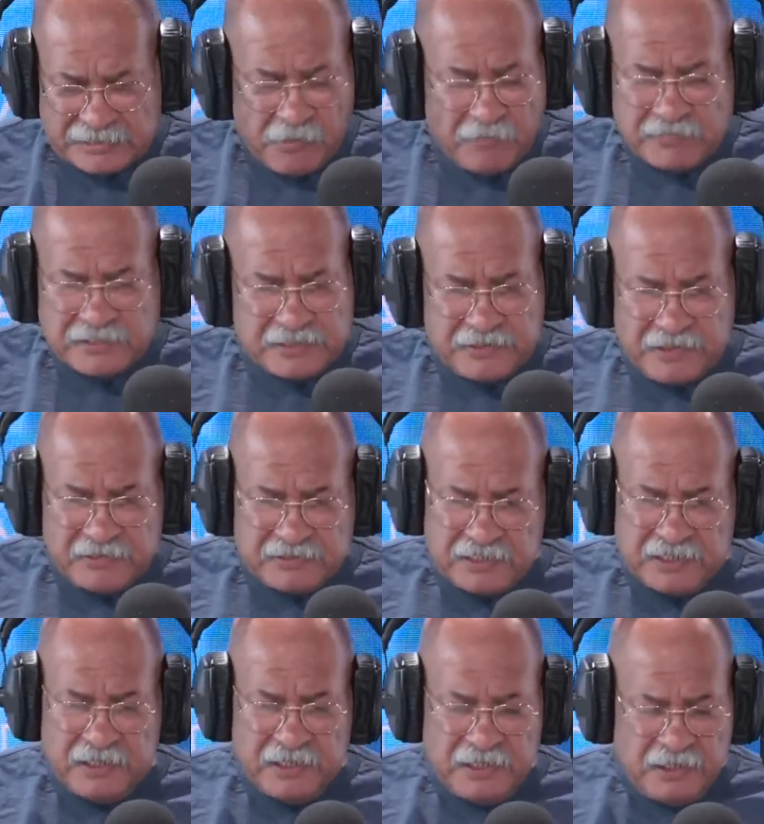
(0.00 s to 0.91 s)
Now, obviously, those
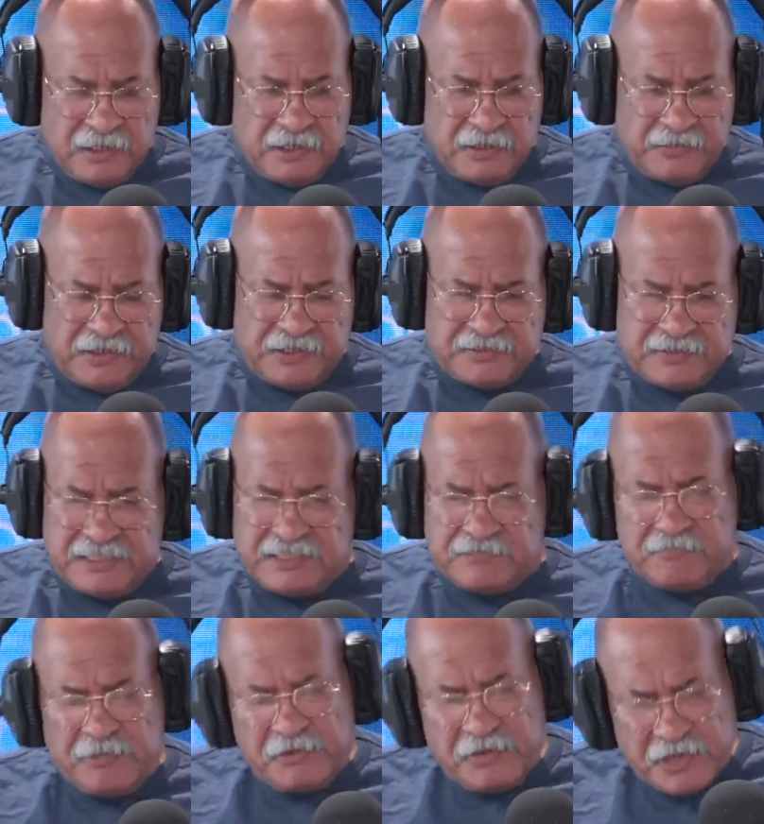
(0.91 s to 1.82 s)
these, these
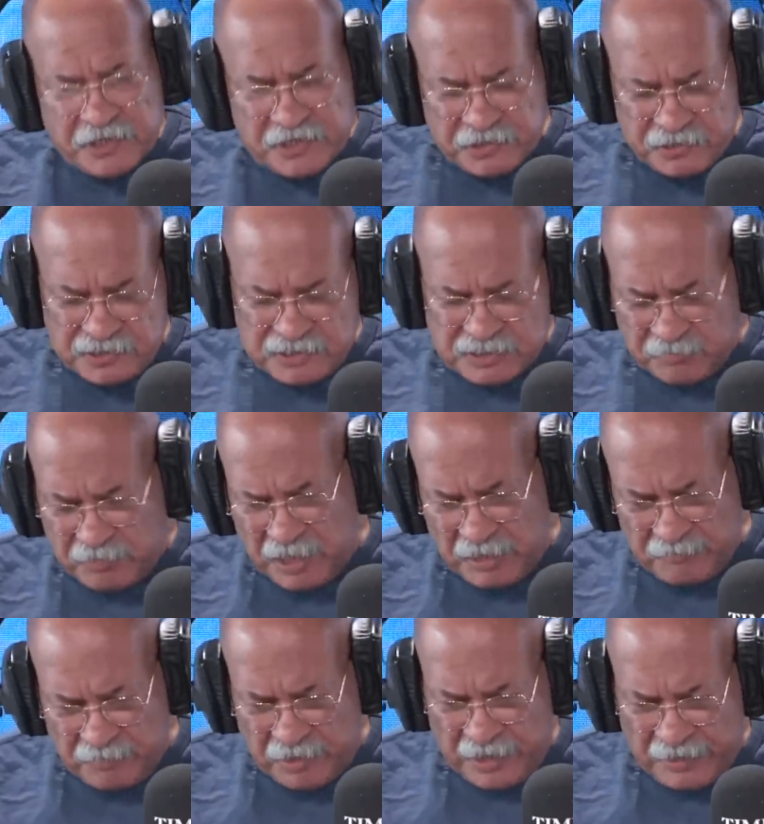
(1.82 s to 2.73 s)
munitions
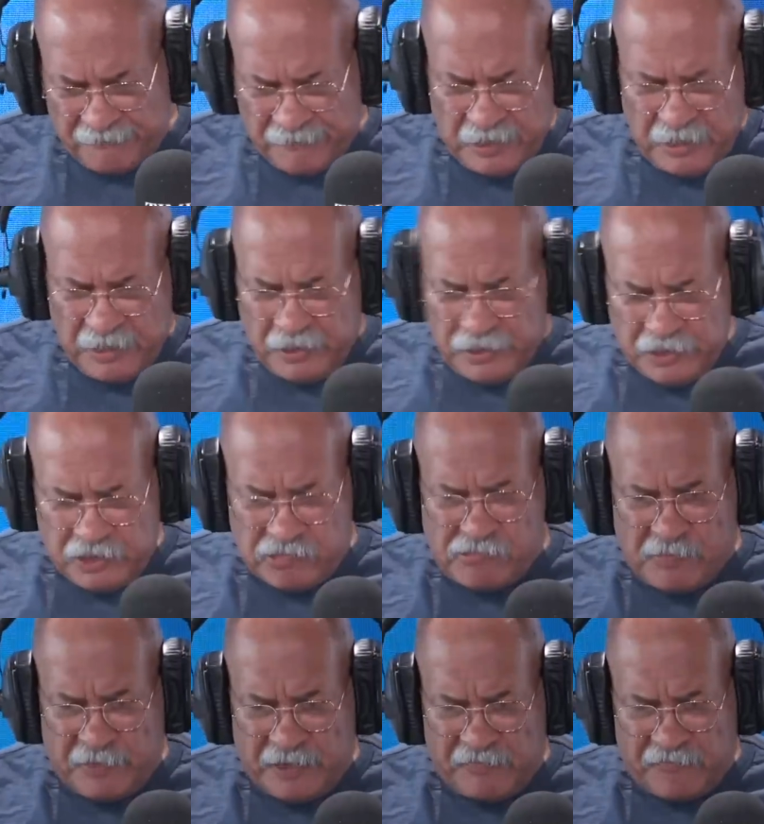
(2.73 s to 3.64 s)
supplied by
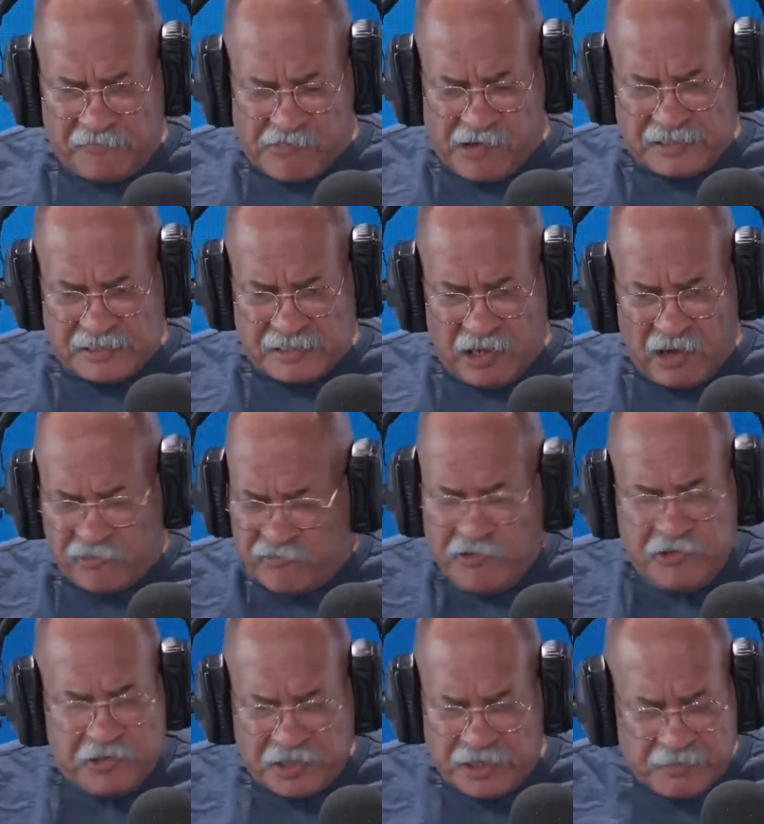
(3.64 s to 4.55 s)
European friends are
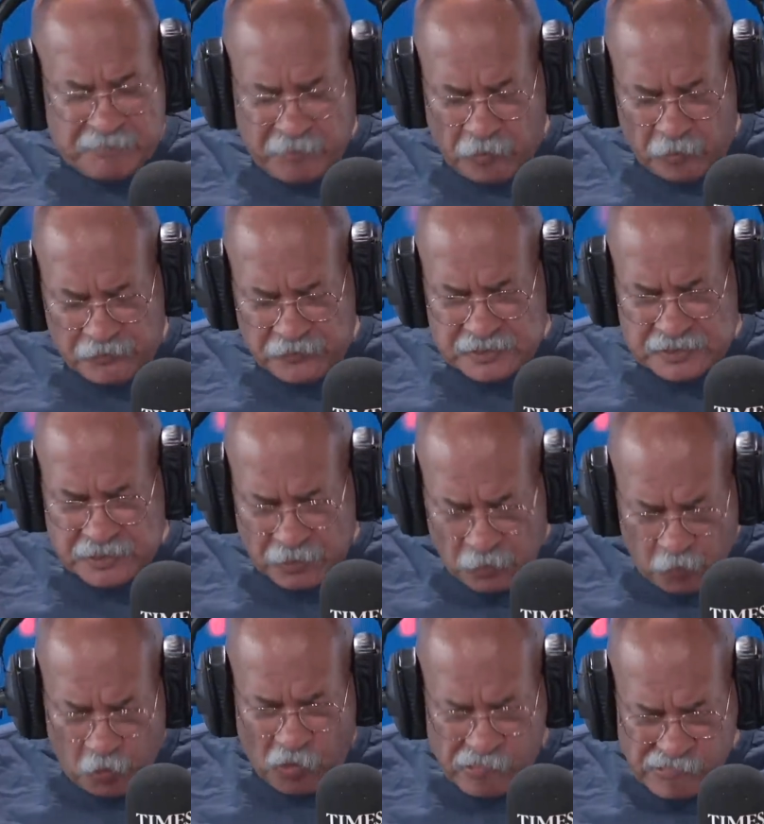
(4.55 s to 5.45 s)
crucially important to
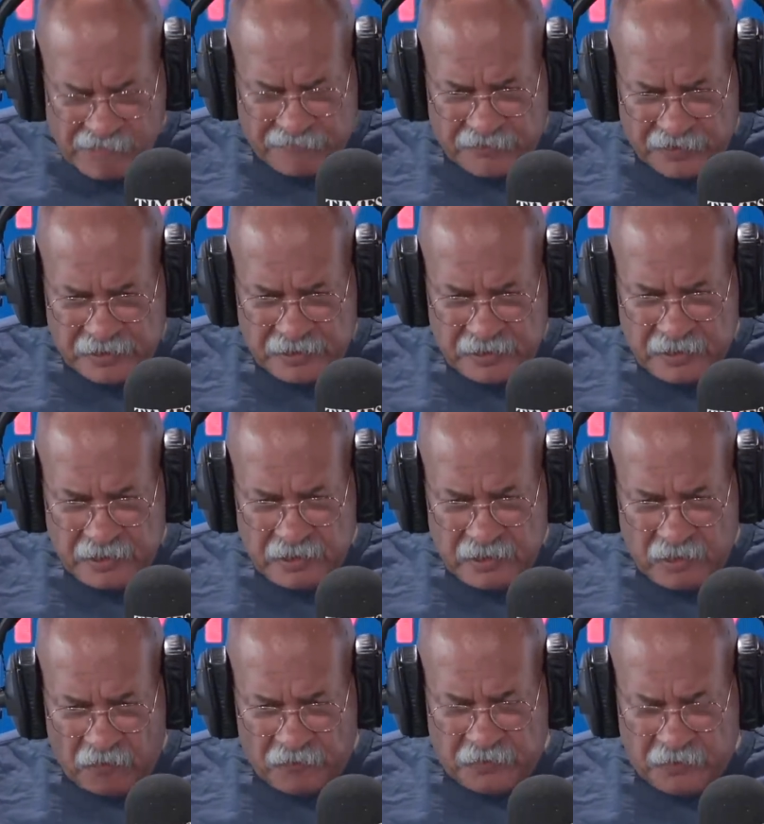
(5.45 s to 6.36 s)
the war effort
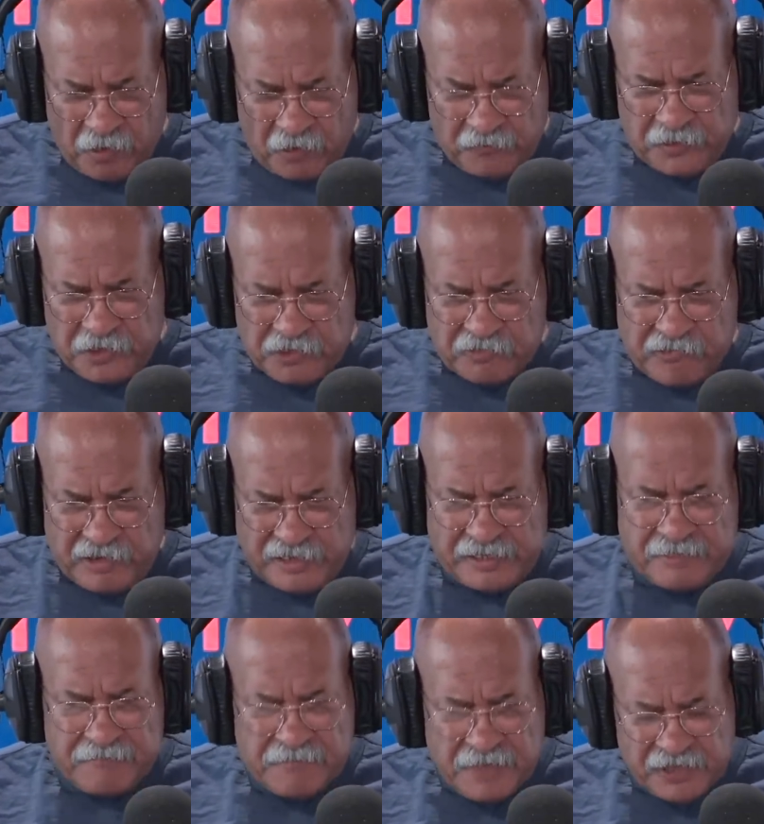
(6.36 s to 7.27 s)
of the of the
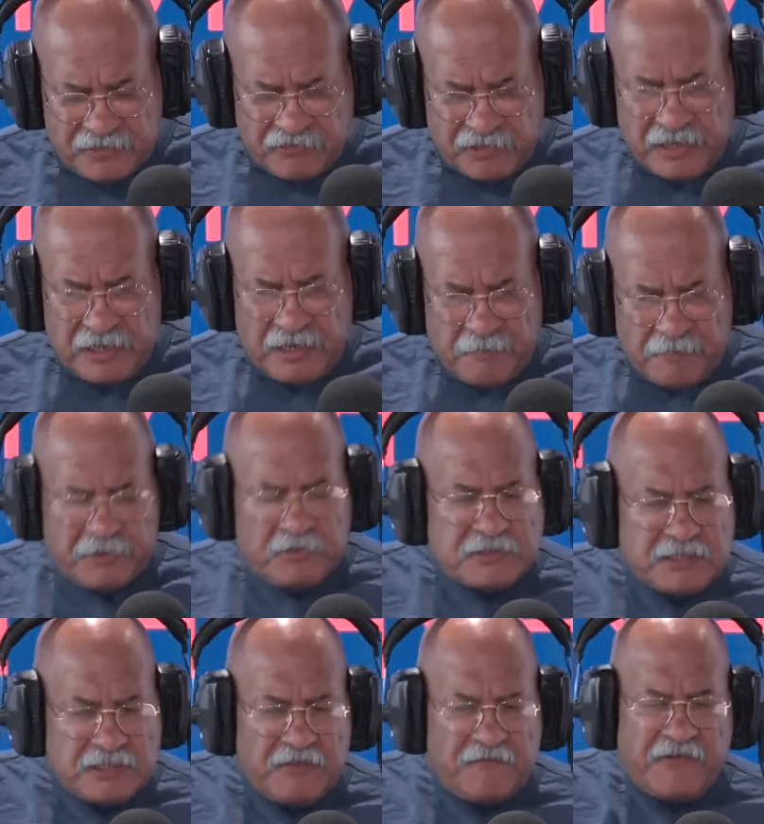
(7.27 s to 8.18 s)
Ukrainian military, but
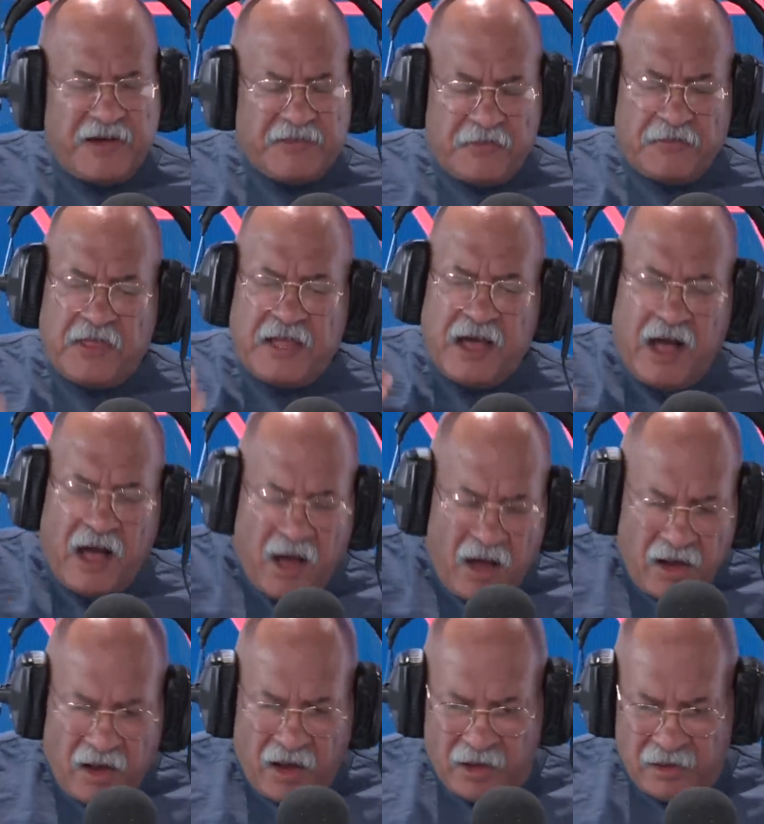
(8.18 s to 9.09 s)
also the fact that they
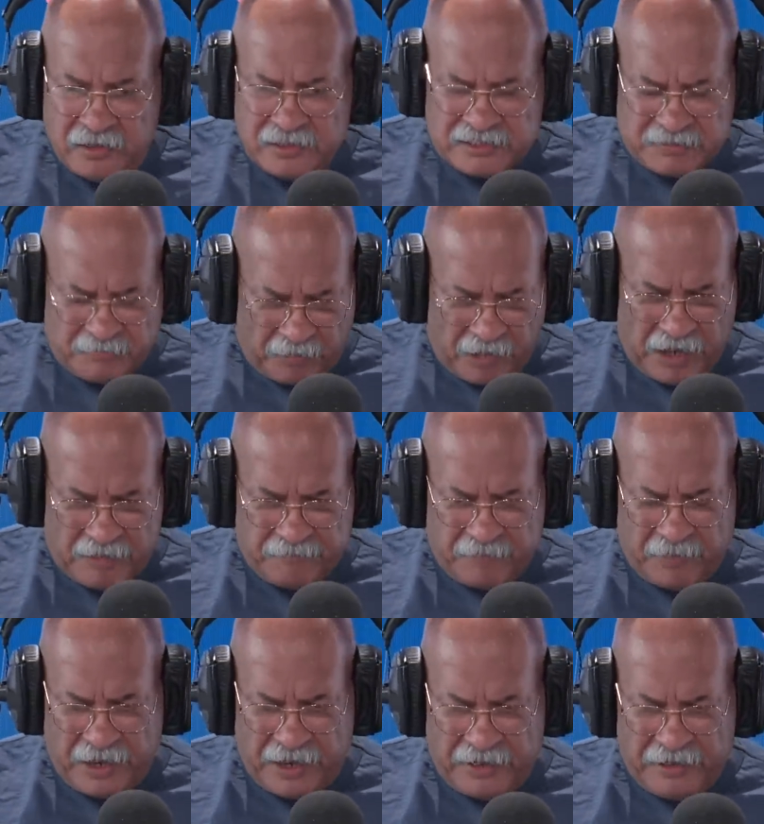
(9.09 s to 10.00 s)
are supplied
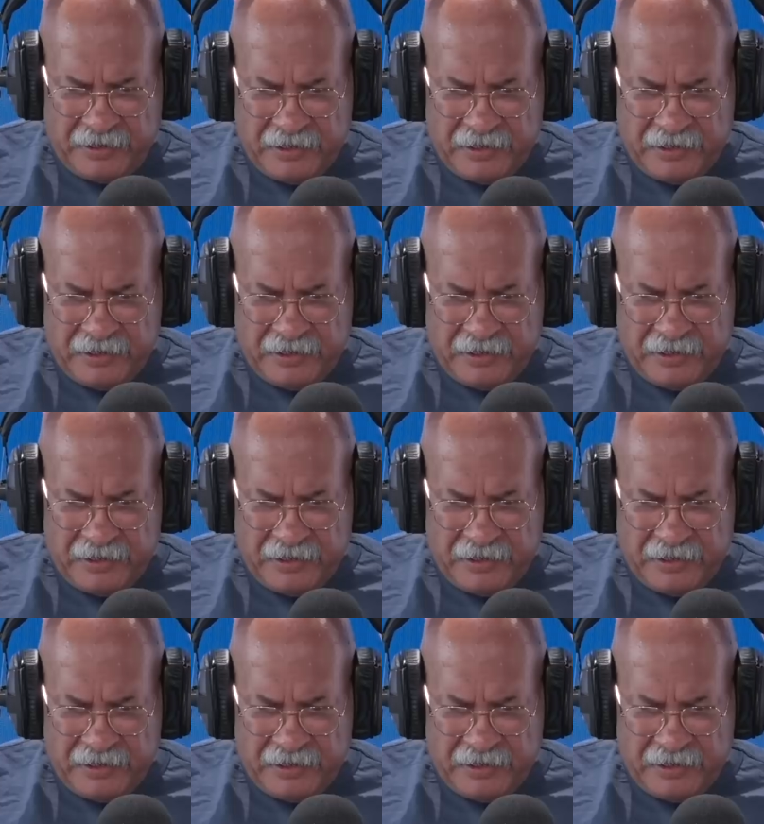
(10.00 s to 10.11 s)
by